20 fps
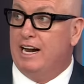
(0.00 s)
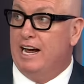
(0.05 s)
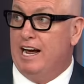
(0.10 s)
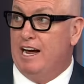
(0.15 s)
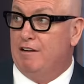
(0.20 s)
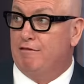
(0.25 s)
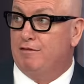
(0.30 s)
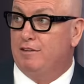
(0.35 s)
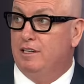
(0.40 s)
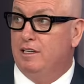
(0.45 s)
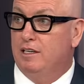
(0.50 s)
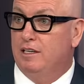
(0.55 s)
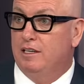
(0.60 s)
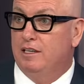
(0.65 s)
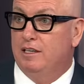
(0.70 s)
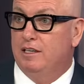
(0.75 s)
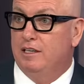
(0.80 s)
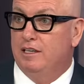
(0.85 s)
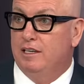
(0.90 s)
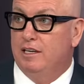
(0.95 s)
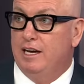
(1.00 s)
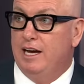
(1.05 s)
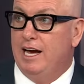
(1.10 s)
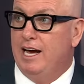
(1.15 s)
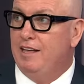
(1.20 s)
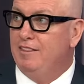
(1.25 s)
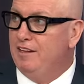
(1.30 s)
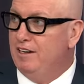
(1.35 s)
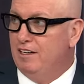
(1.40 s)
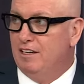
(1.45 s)
half. Yep.
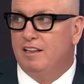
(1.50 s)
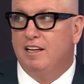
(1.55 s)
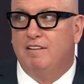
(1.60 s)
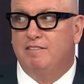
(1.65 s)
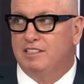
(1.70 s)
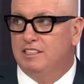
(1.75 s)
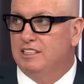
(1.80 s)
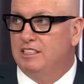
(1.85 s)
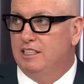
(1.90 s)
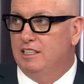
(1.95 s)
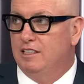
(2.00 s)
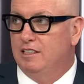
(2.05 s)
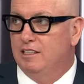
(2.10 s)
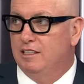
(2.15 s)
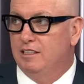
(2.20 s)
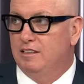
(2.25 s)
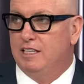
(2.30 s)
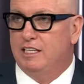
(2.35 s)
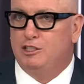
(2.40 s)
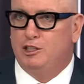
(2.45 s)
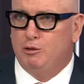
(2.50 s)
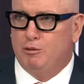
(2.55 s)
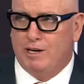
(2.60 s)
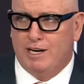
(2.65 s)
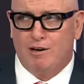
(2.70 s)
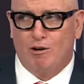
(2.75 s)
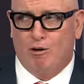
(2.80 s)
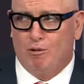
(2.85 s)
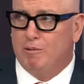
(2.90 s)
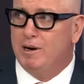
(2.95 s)
And then an 11 seed that you had
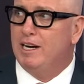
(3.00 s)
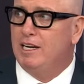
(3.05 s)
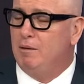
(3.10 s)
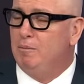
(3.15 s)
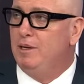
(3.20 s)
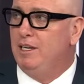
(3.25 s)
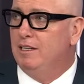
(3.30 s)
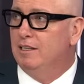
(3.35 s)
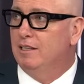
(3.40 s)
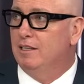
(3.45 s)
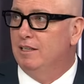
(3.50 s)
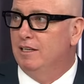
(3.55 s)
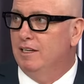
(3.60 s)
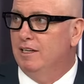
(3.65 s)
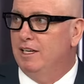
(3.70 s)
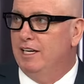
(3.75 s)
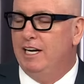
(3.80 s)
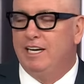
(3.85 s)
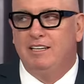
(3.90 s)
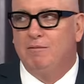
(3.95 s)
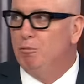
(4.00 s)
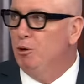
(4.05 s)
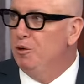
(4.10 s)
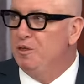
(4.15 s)
already beaten. It will